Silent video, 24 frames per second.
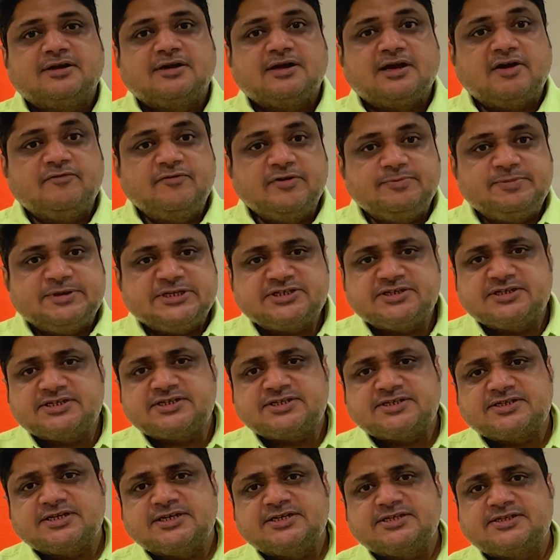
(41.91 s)
Every
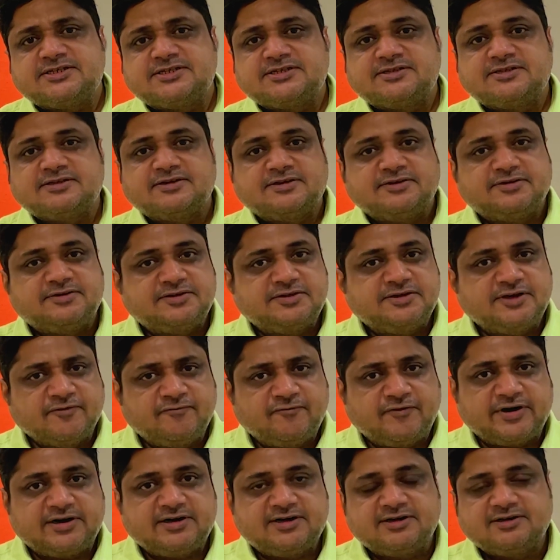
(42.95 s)
business is
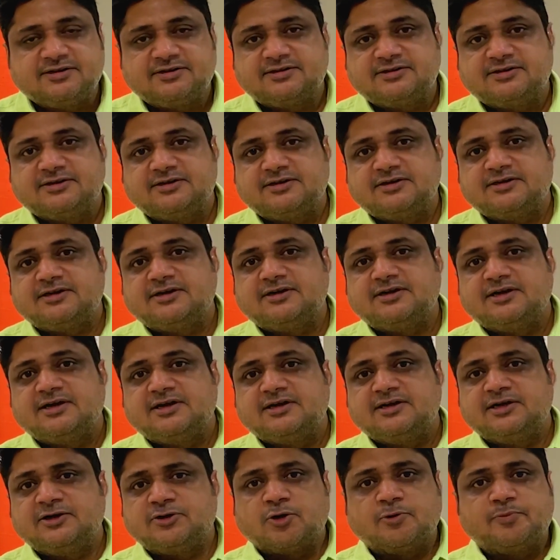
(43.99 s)
different.
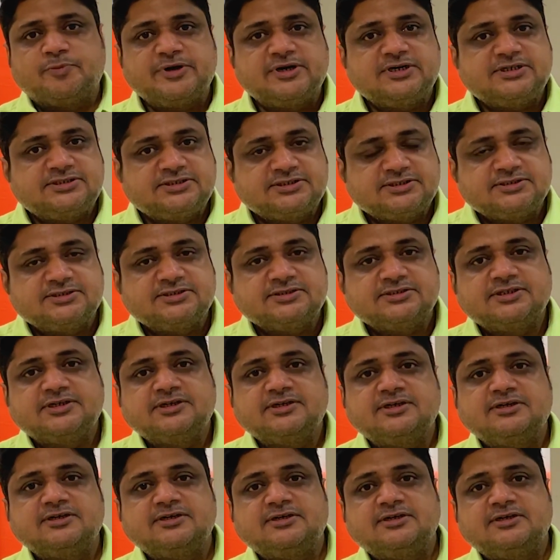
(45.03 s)
It operates
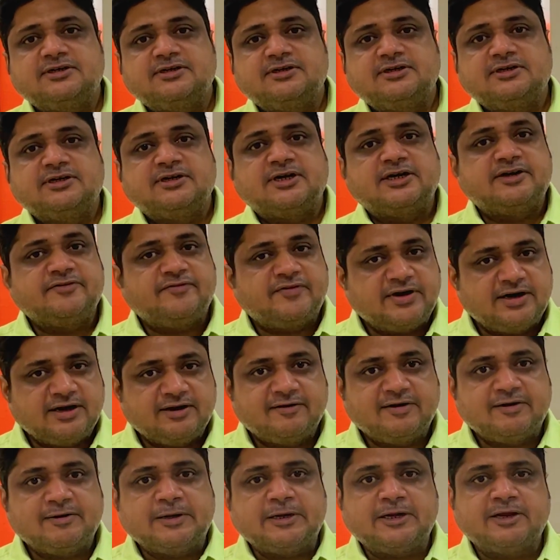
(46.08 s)
in a different
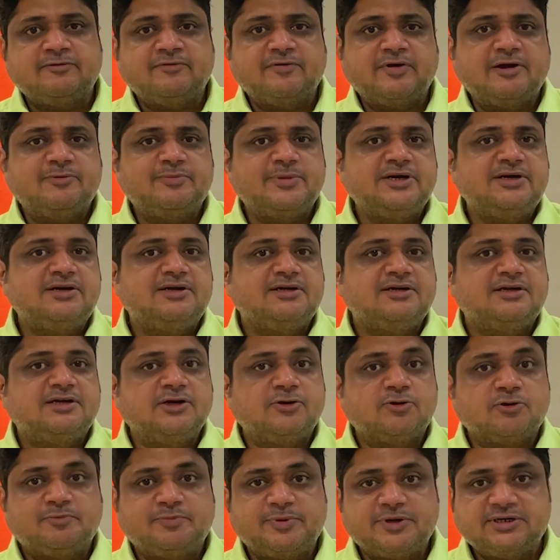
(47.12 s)
environment,
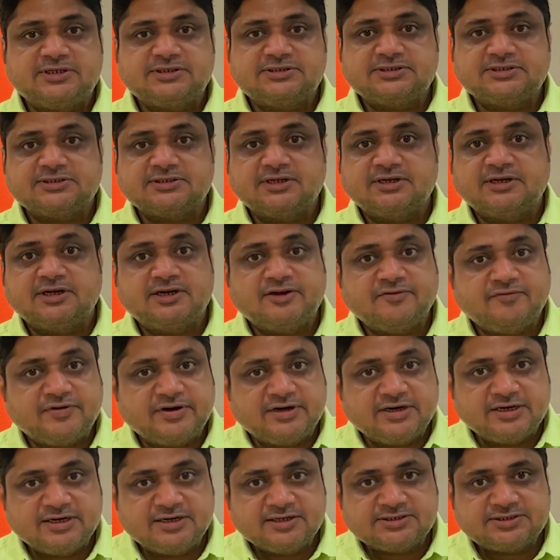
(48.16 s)
it operates in a
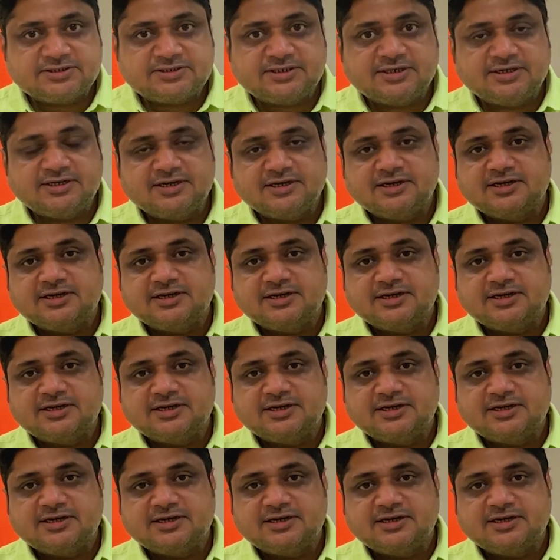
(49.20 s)
different industry.